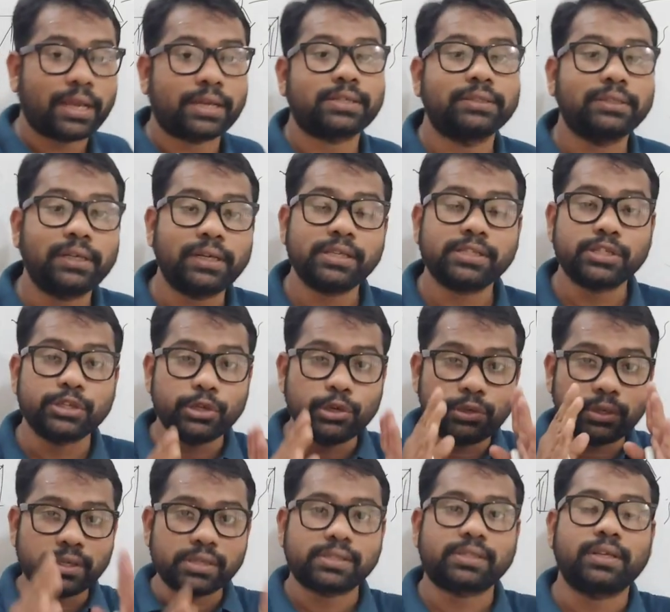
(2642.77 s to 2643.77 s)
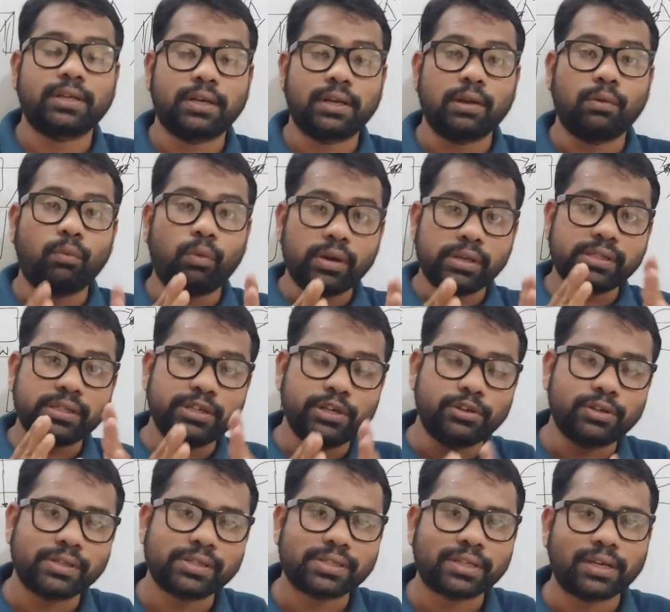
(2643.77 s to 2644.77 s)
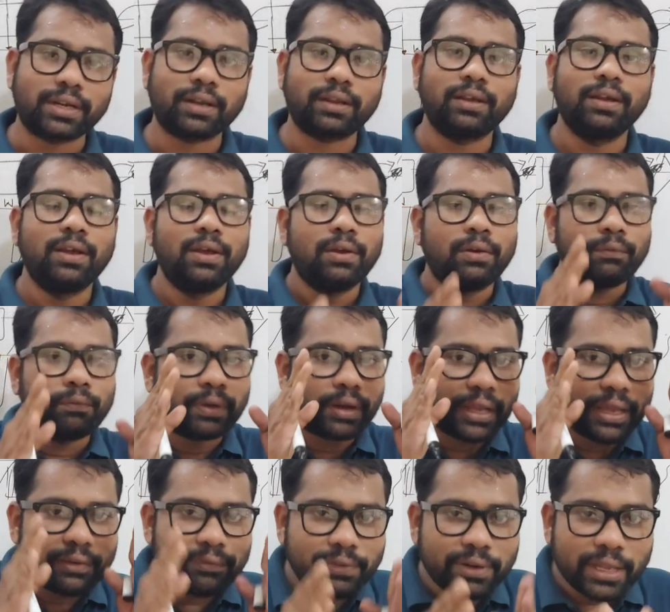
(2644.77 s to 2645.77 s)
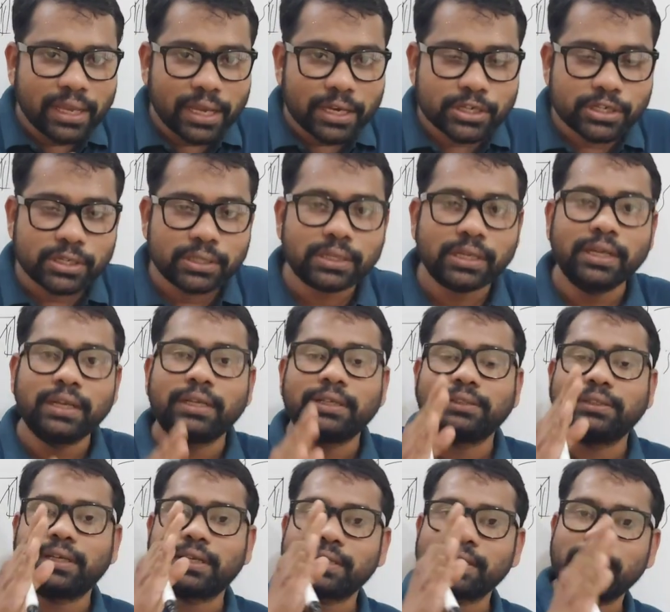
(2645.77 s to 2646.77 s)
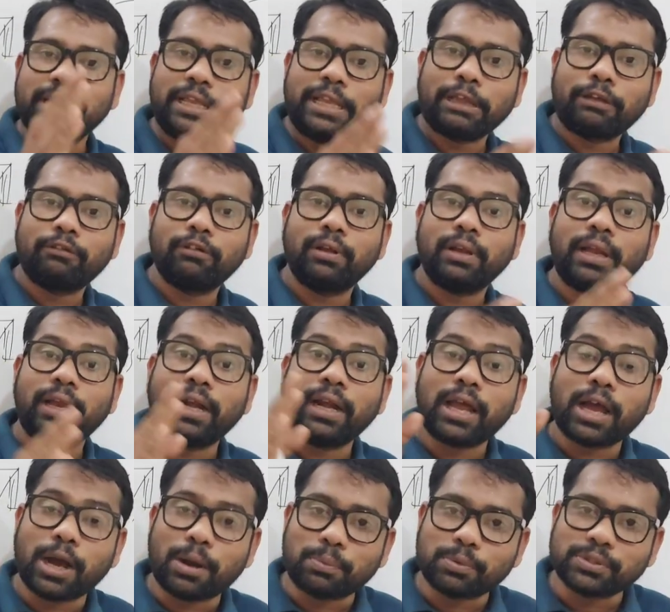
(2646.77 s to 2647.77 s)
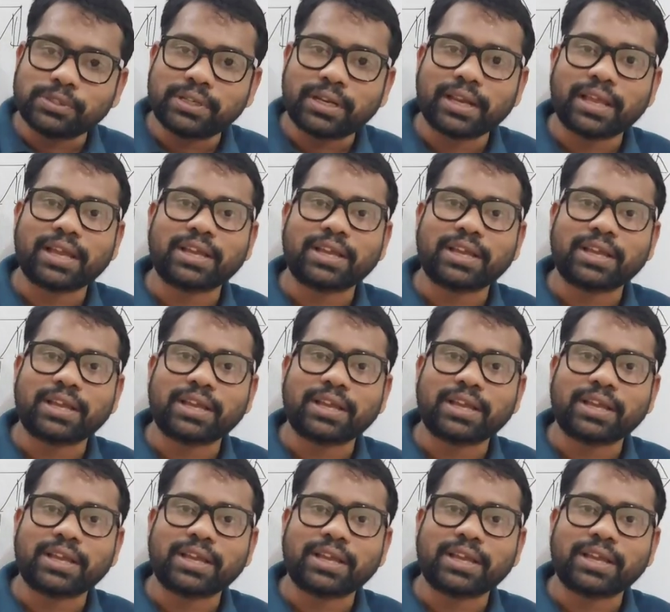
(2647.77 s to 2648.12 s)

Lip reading: reaction. That is Newton's third law. What is the Newton's third law? For every action, there is an equal and opposite